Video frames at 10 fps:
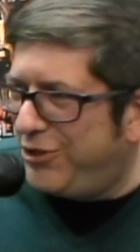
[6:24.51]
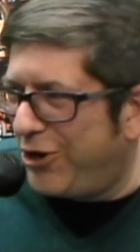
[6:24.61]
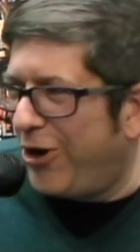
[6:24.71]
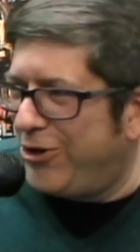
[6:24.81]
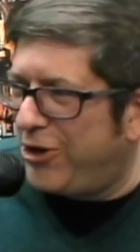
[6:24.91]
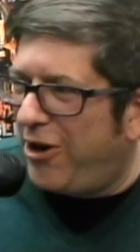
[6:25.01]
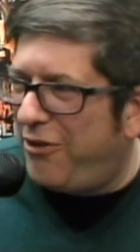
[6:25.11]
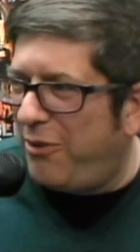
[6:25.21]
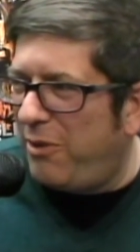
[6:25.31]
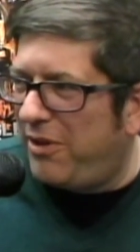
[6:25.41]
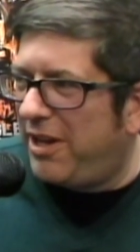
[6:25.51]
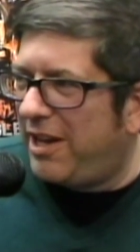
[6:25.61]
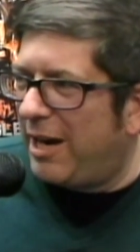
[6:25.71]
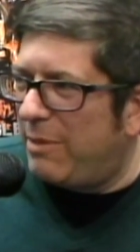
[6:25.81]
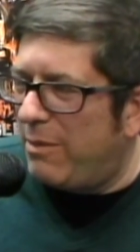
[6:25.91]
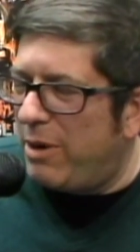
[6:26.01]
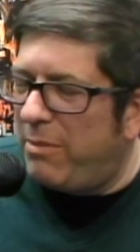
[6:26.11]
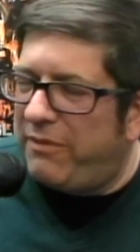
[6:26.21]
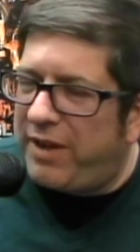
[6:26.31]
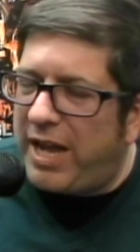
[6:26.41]
to Jar Jar than care about
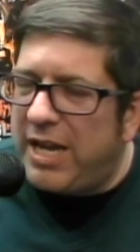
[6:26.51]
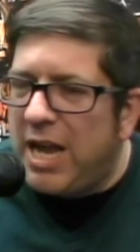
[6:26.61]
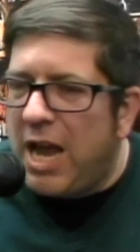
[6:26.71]
Boba Fett.